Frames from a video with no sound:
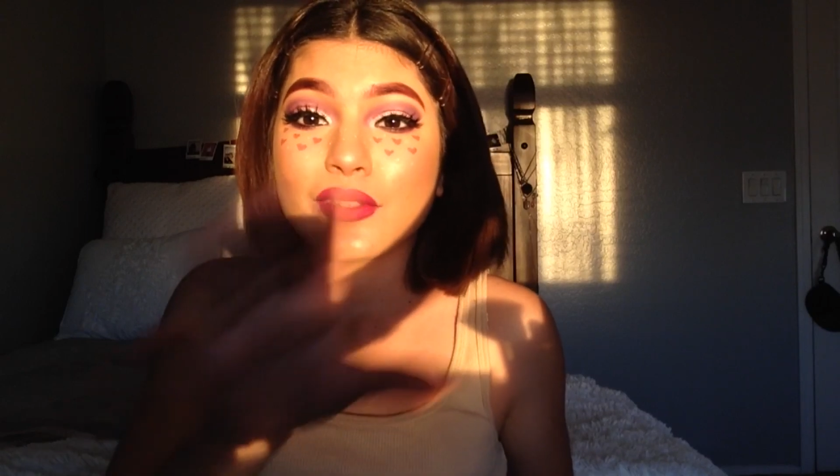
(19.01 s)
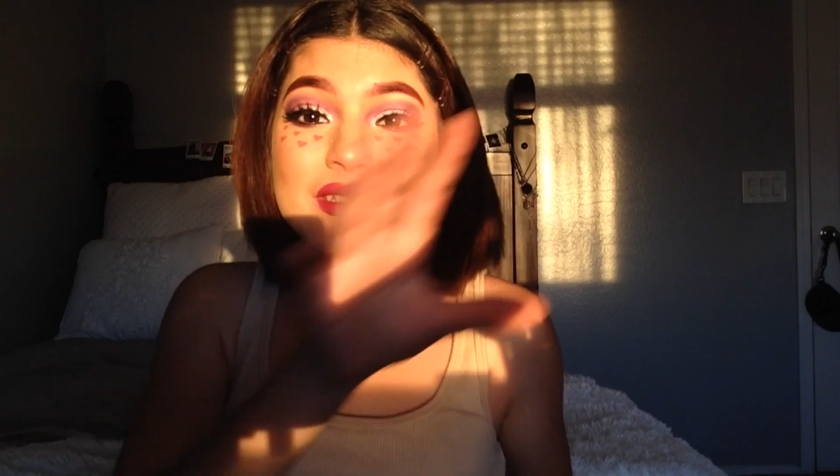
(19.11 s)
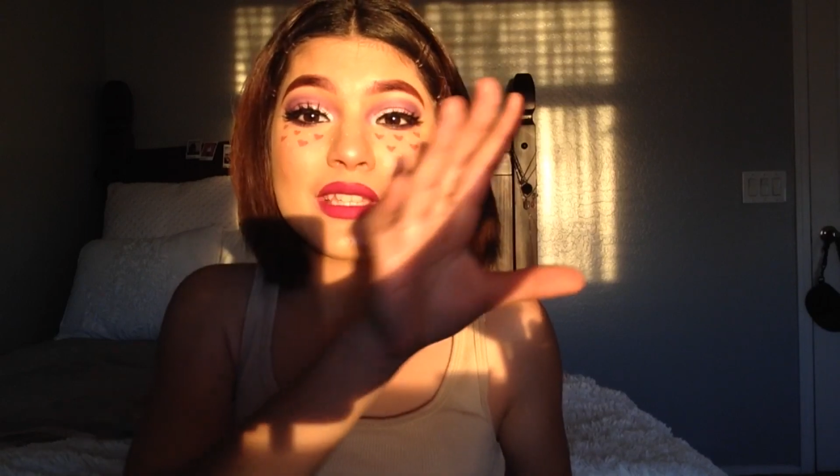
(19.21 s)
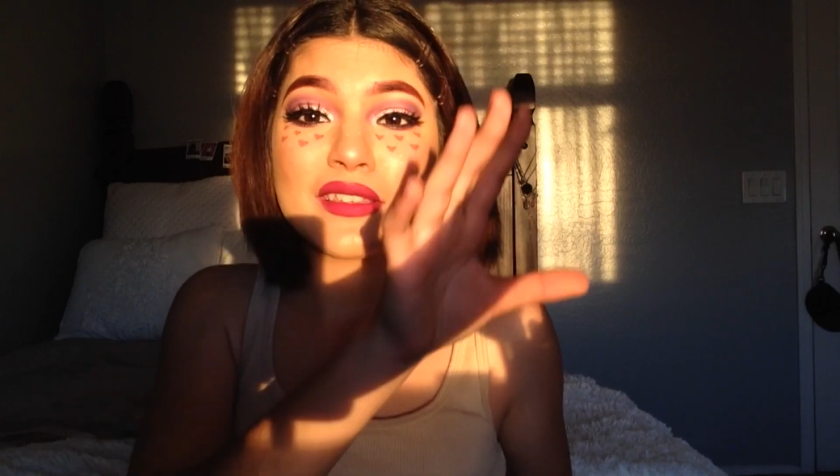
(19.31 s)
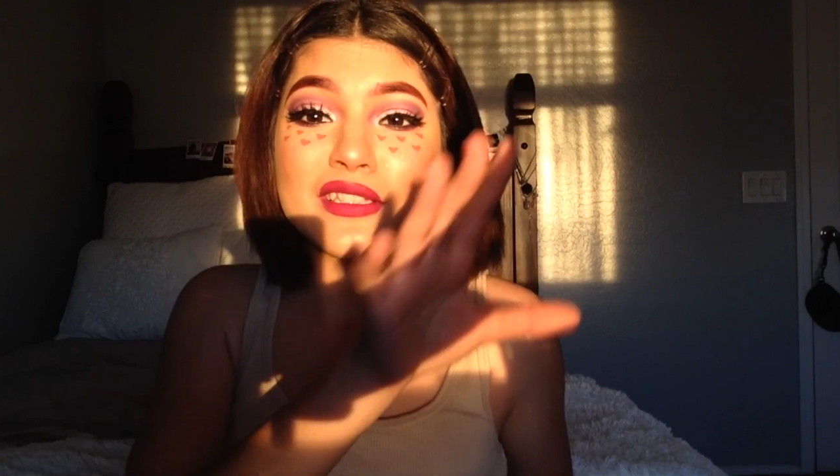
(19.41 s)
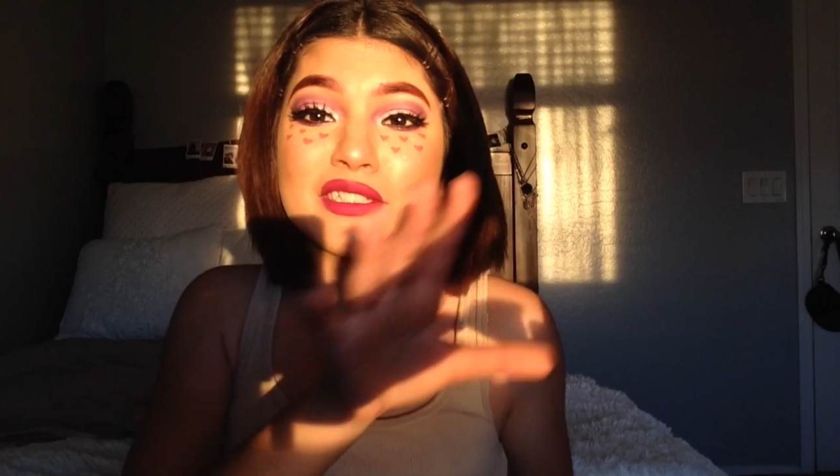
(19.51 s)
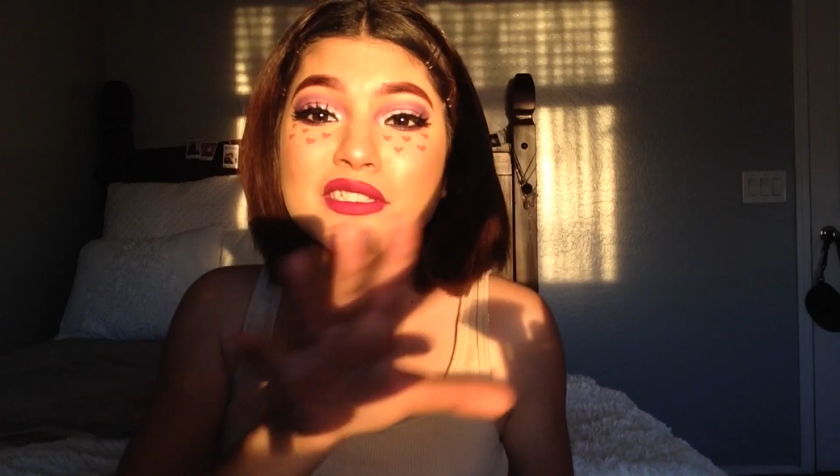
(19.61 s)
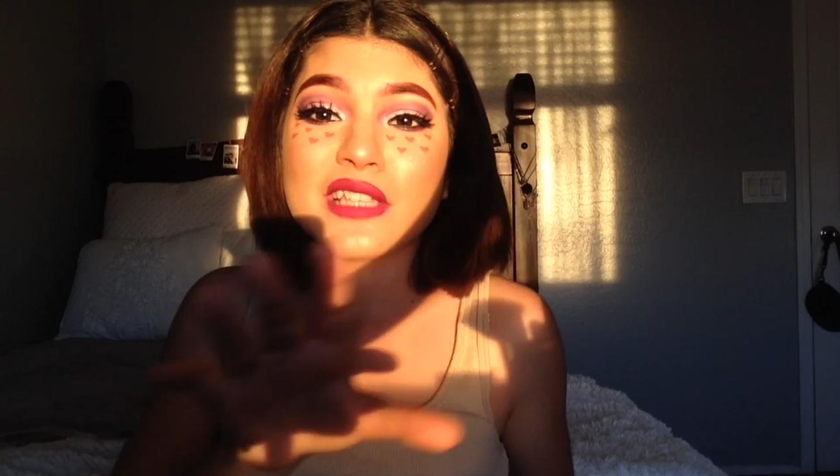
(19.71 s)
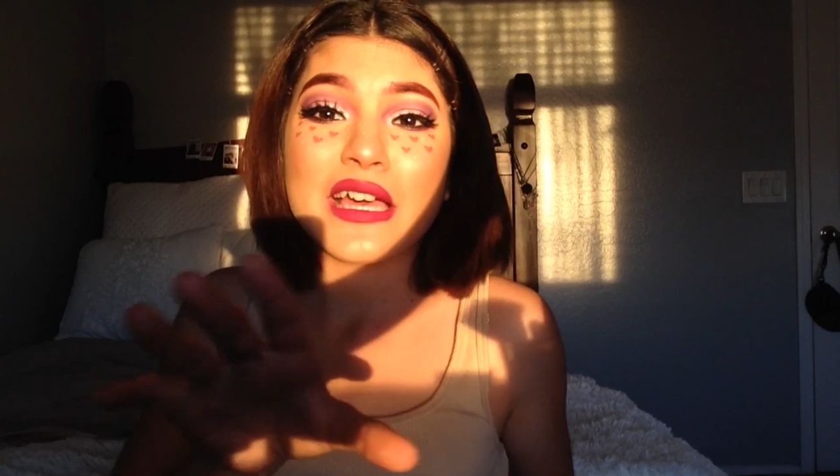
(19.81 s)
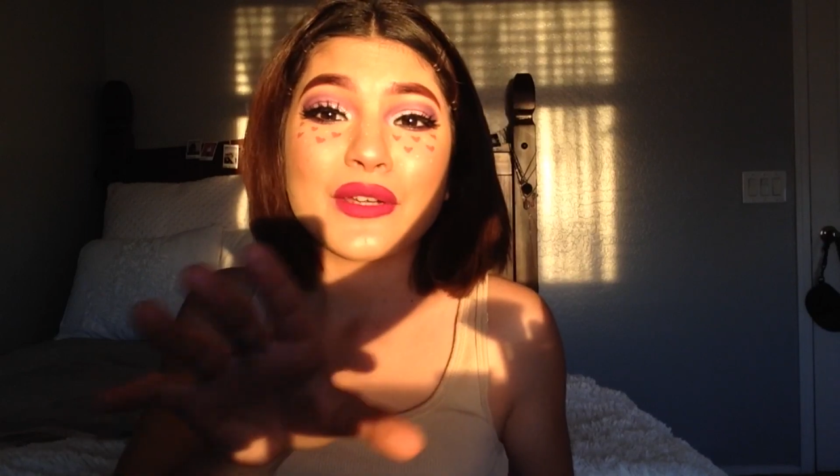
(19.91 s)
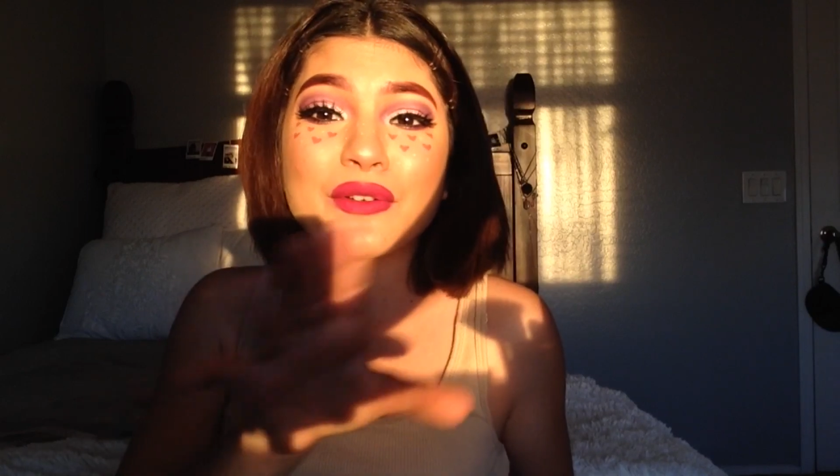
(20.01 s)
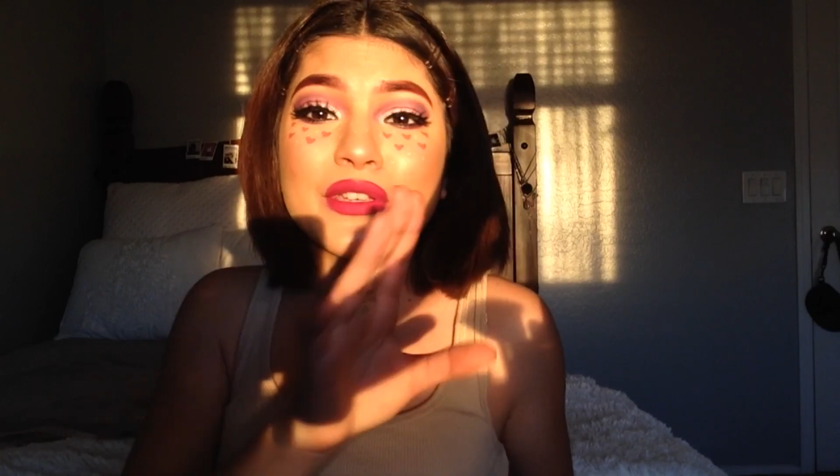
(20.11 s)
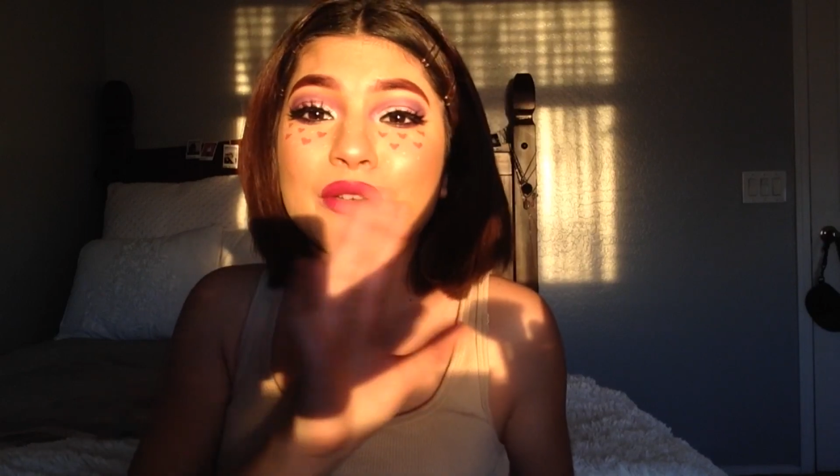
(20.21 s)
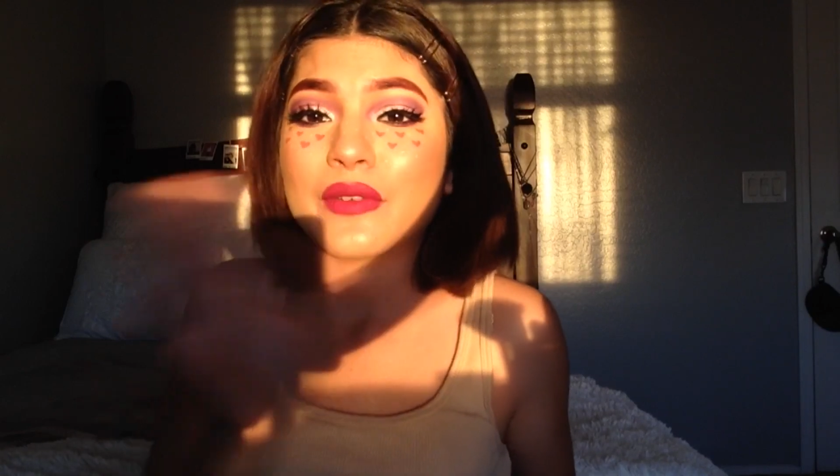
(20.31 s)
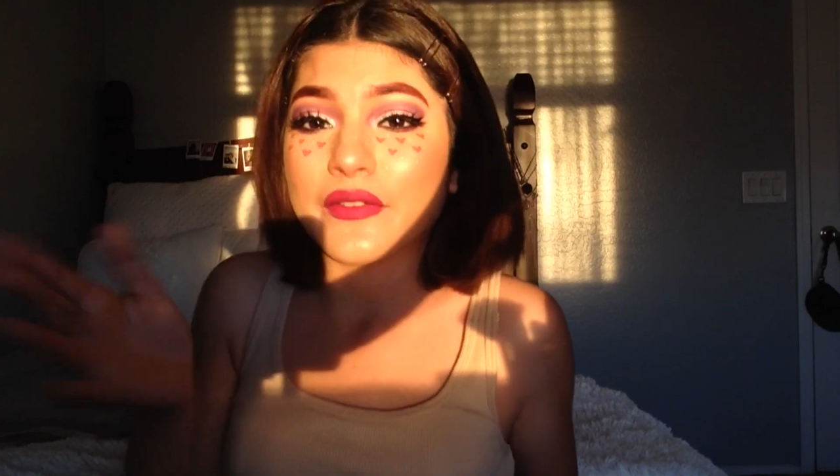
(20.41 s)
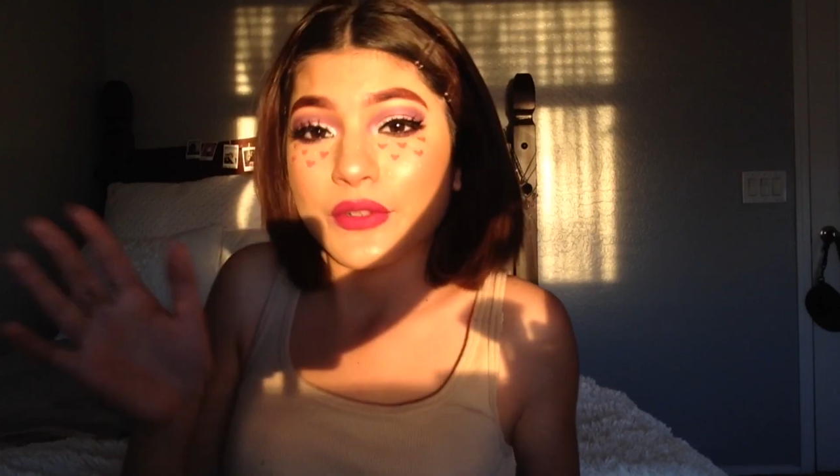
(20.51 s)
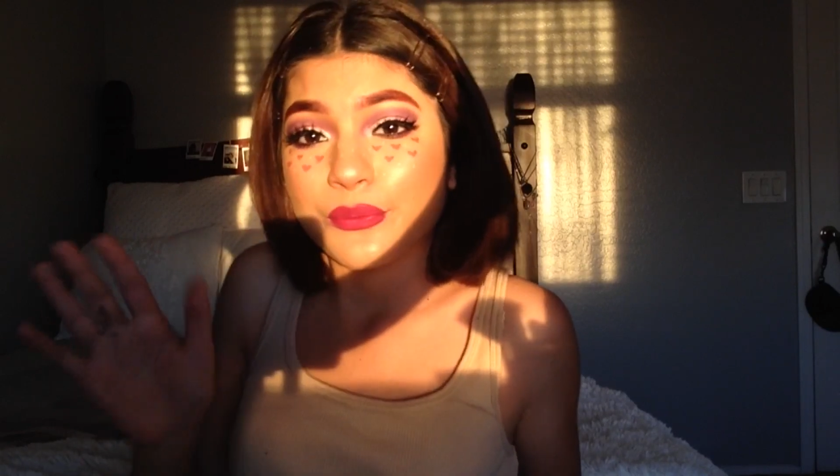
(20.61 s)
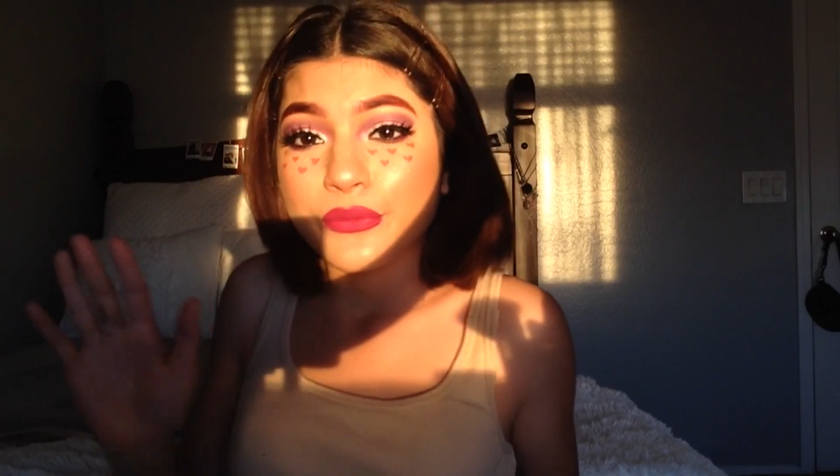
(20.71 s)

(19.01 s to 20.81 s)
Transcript: there's like this shadow here, whatever.